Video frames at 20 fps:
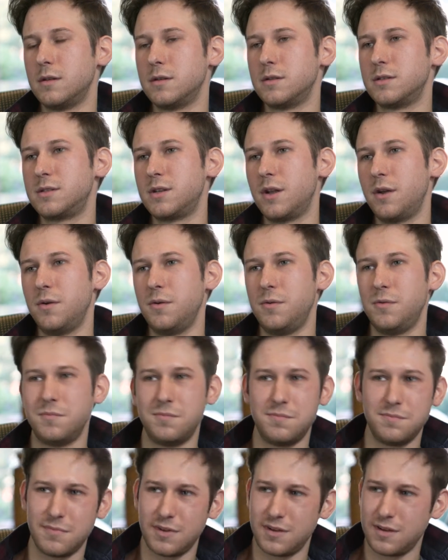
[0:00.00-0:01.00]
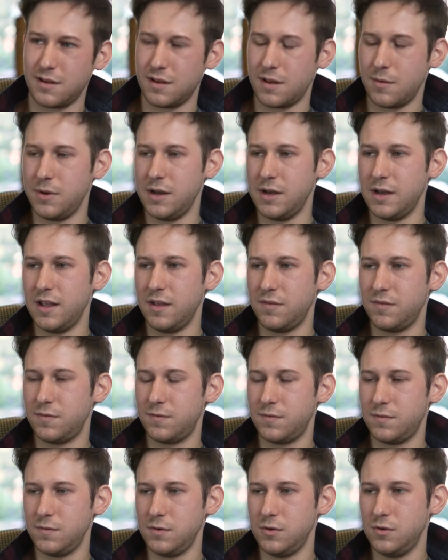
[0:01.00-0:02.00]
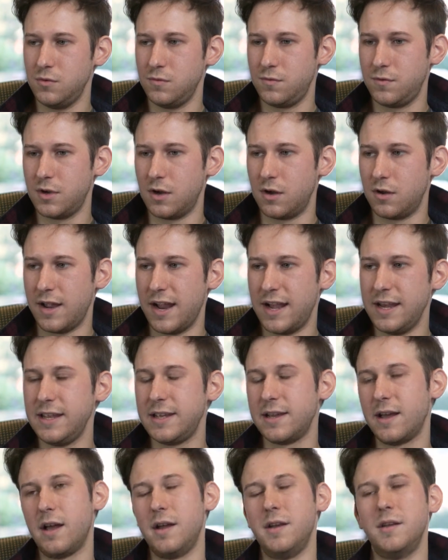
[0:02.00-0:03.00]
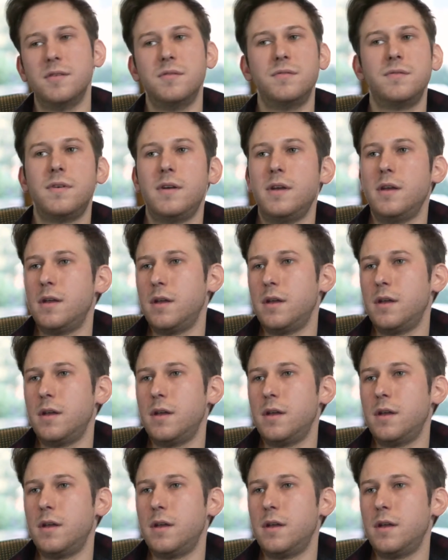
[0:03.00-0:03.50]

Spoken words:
So, I mean, if you've got any kind of